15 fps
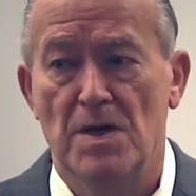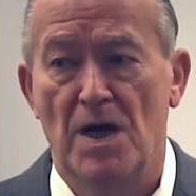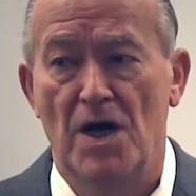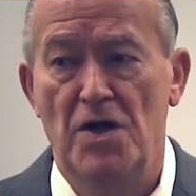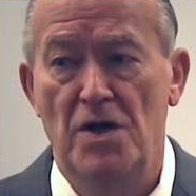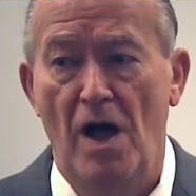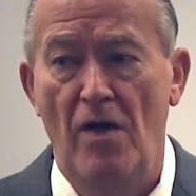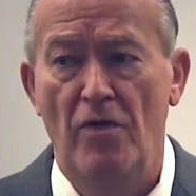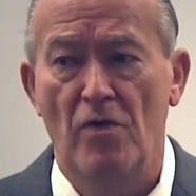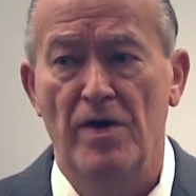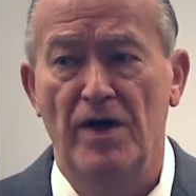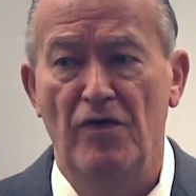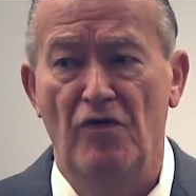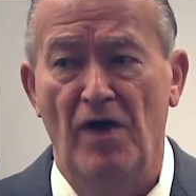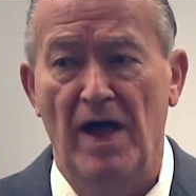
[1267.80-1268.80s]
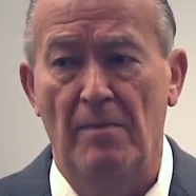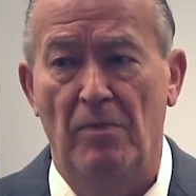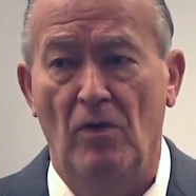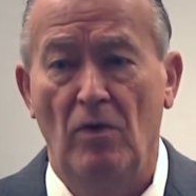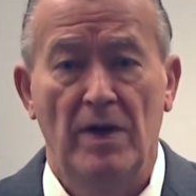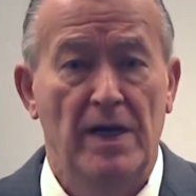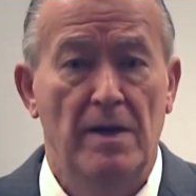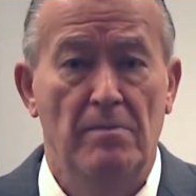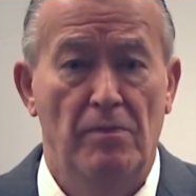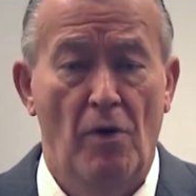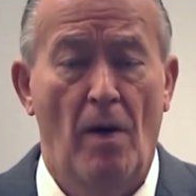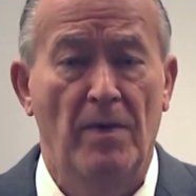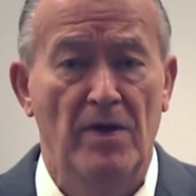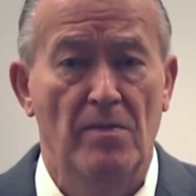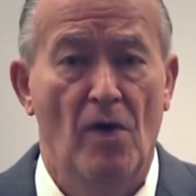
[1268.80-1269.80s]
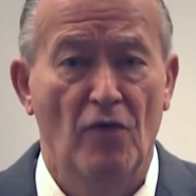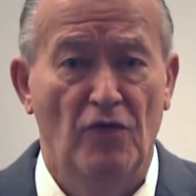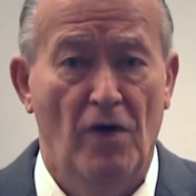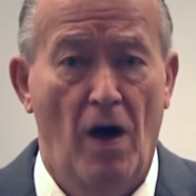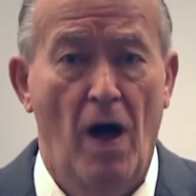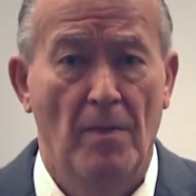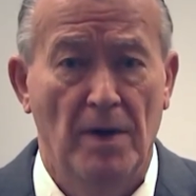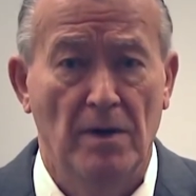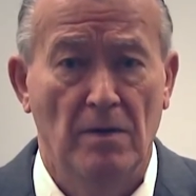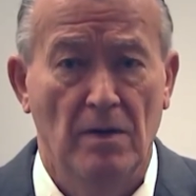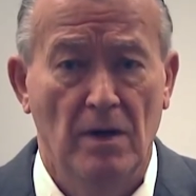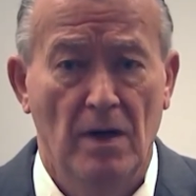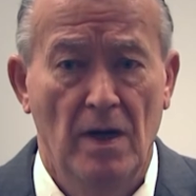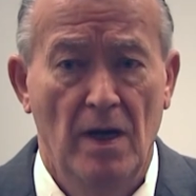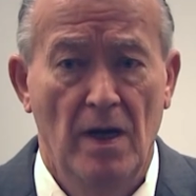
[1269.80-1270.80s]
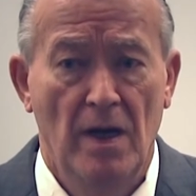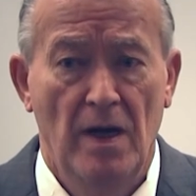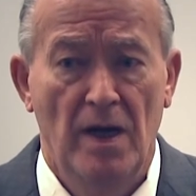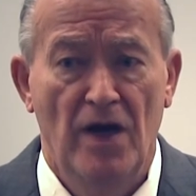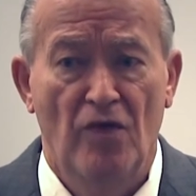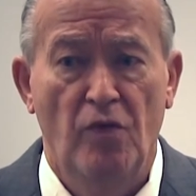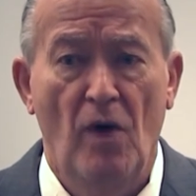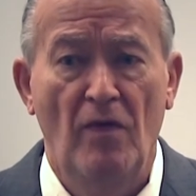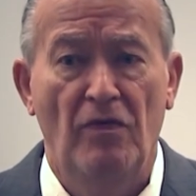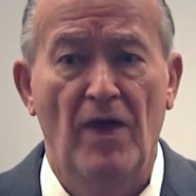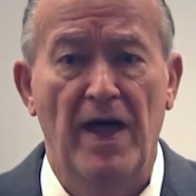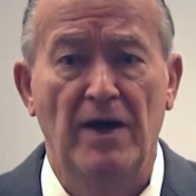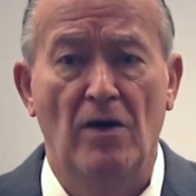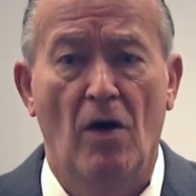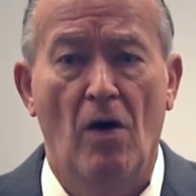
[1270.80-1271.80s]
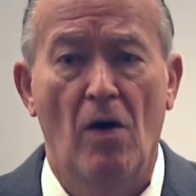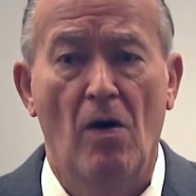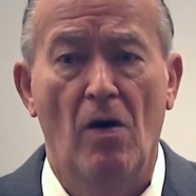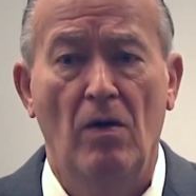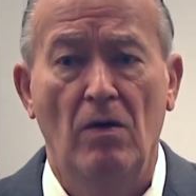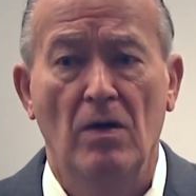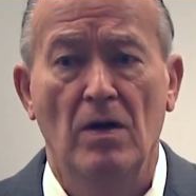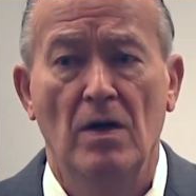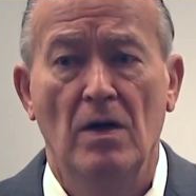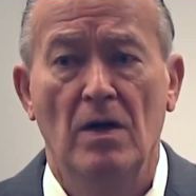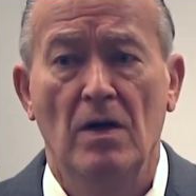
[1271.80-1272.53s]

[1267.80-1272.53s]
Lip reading: Another example, and probably the most common, is what they call,